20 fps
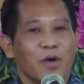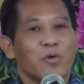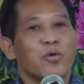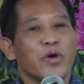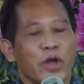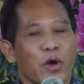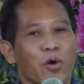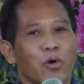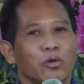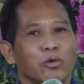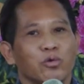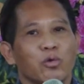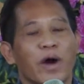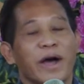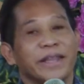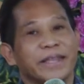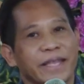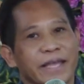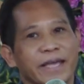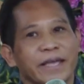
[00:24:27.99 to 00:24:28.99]
We all know,
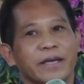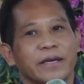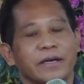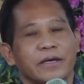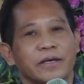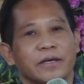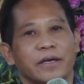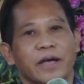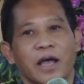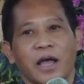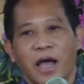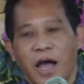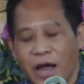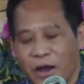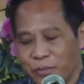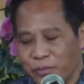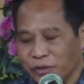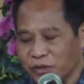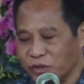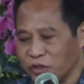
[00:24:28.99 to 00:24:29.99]
I think,
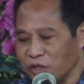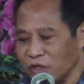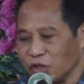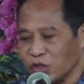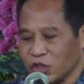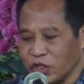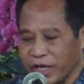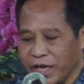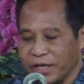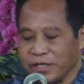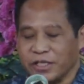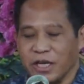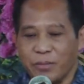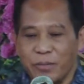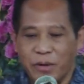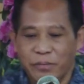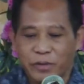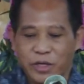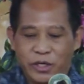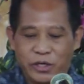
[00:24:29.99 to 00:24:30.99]
I was just checking
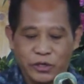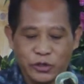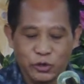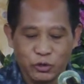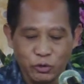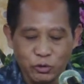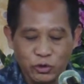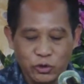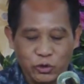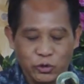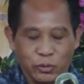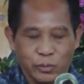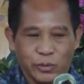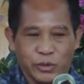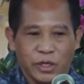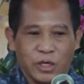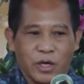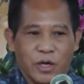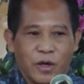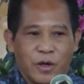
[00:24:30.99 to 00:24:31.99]
some of the YouTube
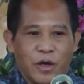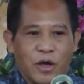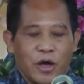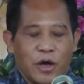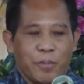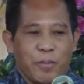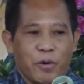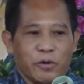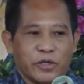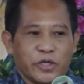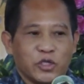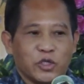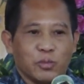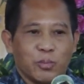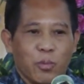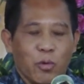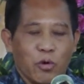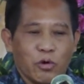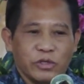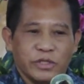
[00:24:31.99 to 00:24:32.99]
about the
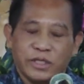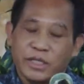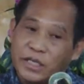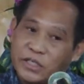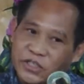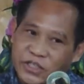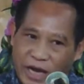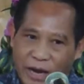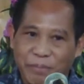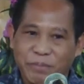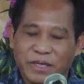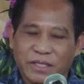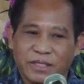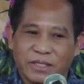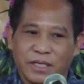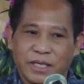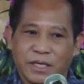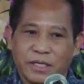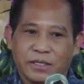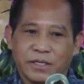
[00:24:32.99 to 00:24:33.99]
sports, the
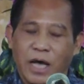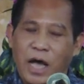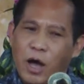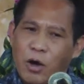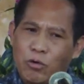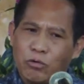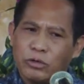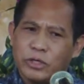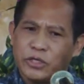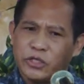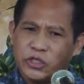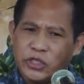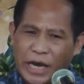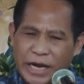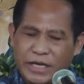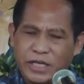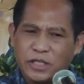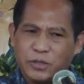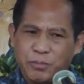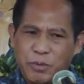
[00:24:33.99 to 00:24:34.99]
gymnastics, how the
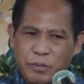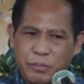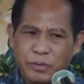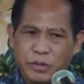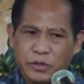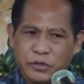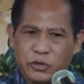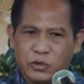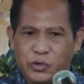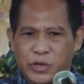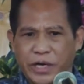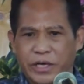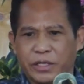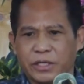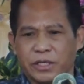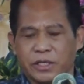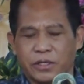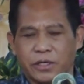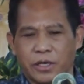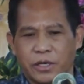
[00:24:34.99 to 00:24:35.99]
Chinese people train
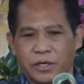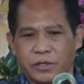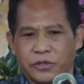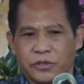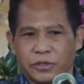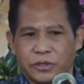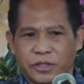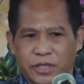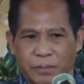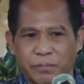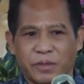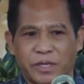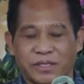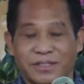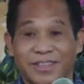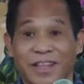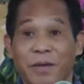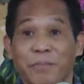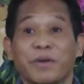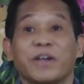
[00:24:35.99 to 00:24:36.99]
the
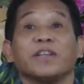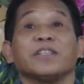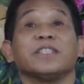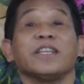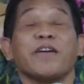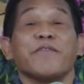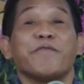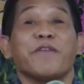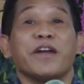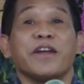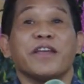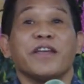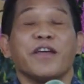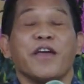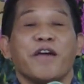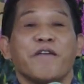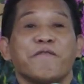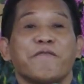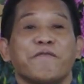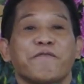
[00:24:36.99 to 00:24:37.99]
gymnasts, because they are very
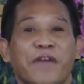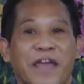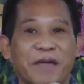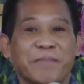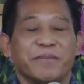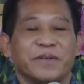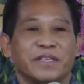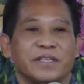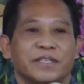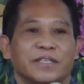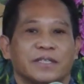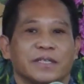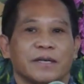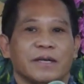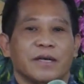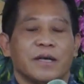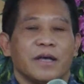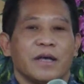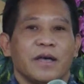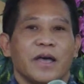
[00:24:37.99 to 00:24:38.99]

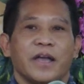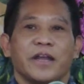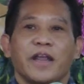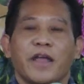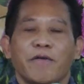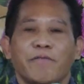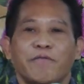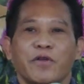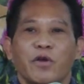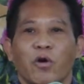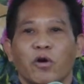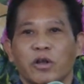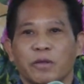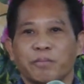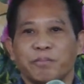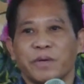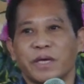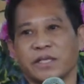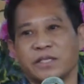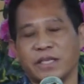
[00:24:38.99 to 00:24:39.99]
famous. And every
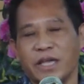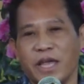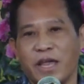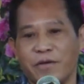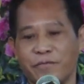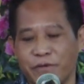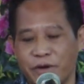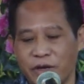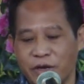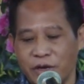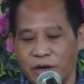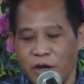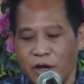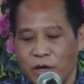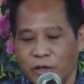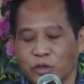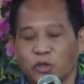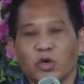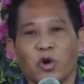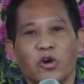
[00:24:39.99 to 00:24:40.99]
Olympics, every
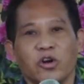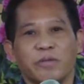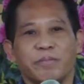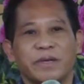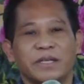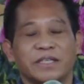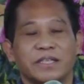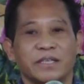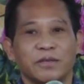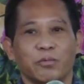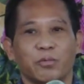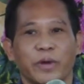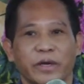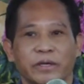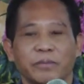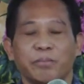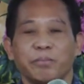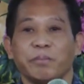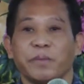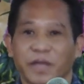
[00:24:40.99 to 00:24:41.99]
tournament, they
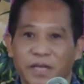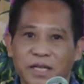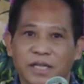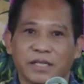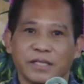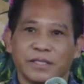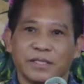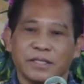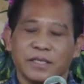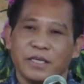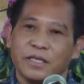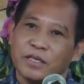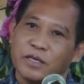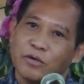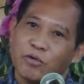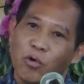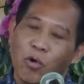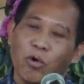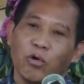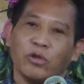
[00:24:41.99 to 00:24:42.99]
win medals,
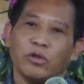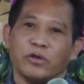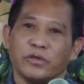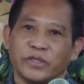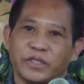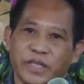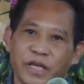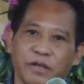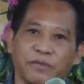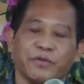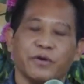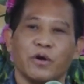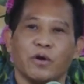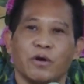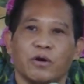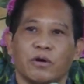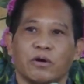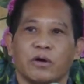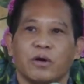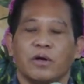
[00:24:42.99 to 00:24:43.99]
either gold or silver
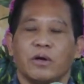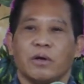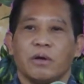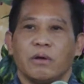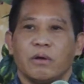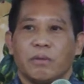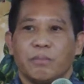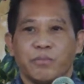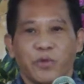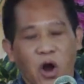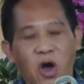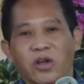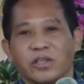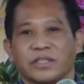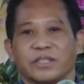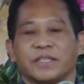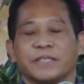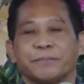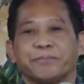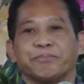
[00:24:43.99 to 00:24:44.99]
or
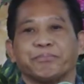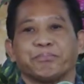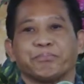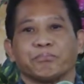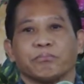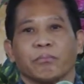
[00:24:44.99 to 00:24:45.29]
bronze.